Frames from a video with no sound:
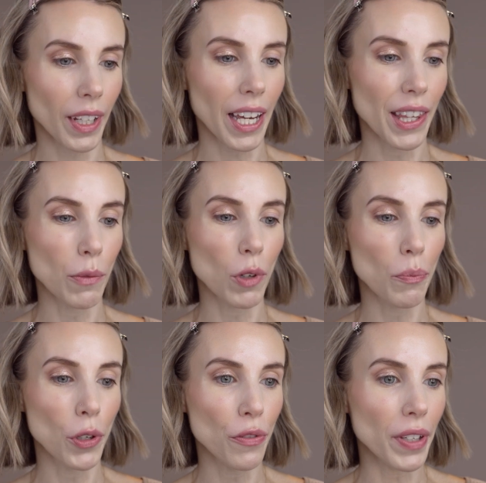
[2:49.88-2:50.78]
And then we'll
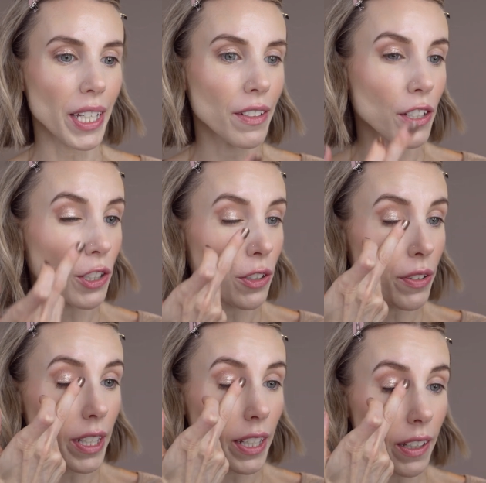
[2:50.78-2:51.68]
move into
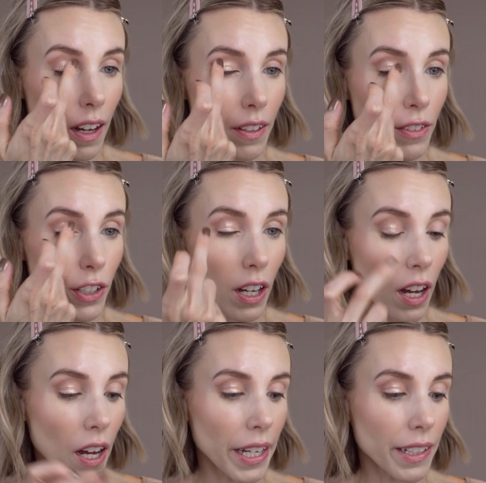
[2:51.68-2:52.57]
the under
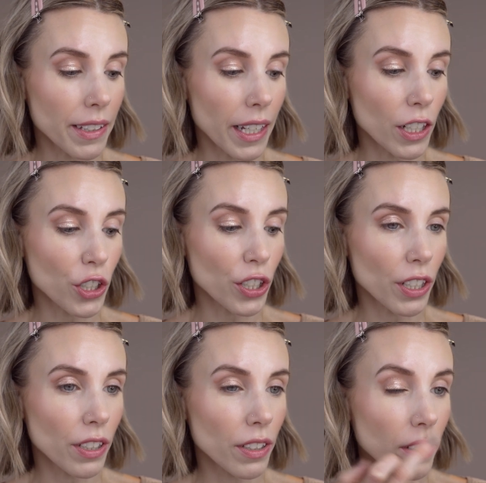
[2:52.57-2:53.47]
eye
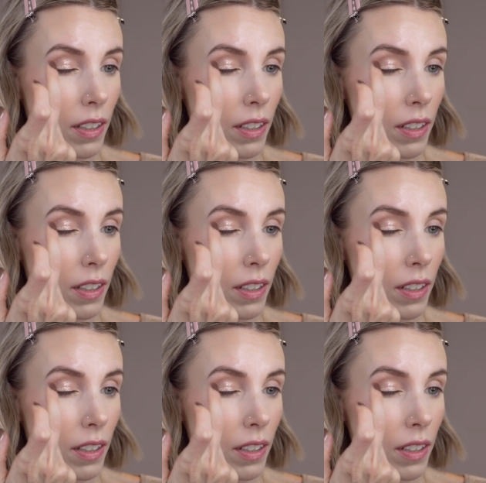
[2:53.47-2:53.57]
section.